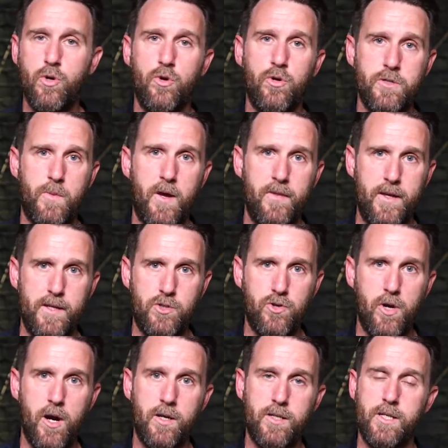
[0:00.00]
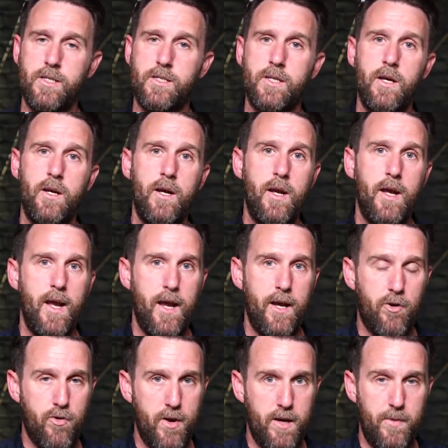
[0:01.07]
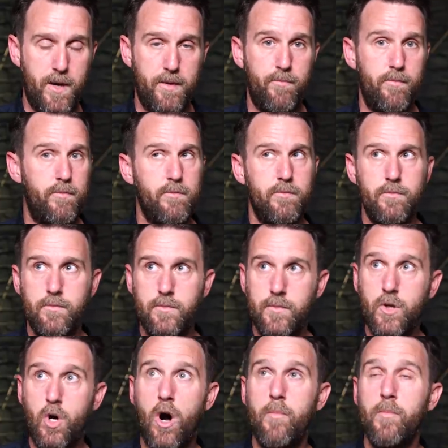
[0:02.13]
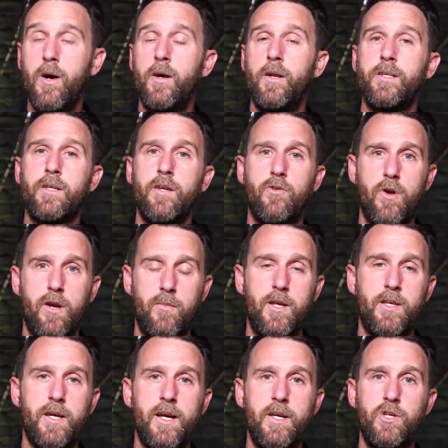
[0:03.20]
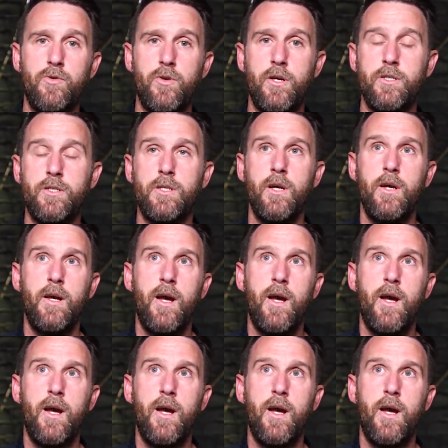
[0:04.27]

caused by these drugs is incredibly common, it's incredibly dangerous.